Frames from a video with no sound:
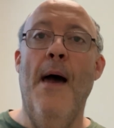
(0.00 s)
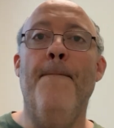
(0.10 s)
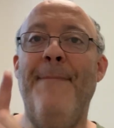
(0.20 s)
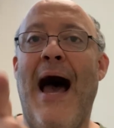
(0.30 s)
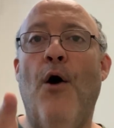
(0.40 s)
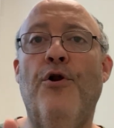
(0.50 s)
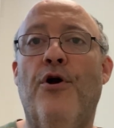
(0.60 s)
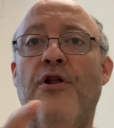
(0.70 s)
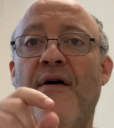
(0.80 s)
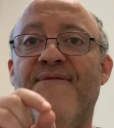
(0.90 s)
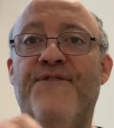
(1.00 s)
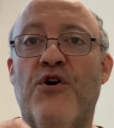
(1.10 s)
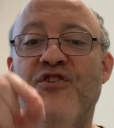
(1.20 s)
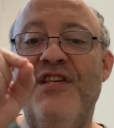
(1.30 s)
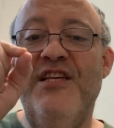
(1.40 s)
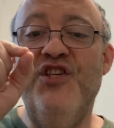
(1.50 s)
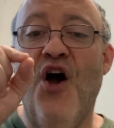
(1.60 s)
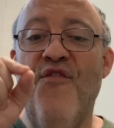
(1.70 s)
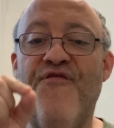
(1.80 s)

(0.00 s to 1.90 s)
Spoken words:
Powdered versus